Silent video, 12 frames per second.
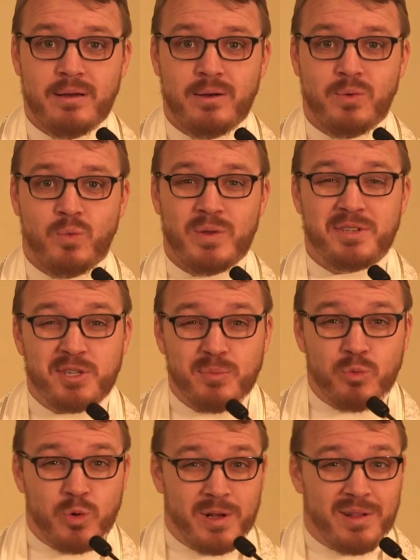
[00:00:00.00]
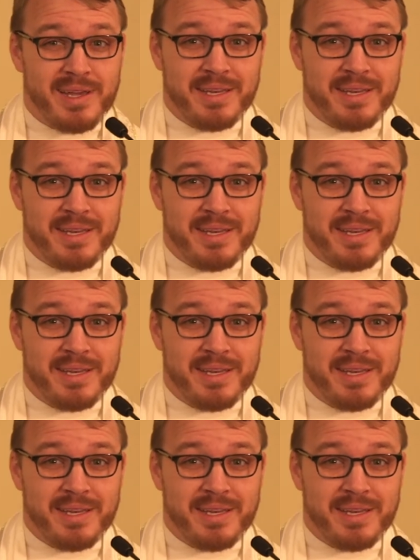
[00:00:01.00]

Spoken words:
with some really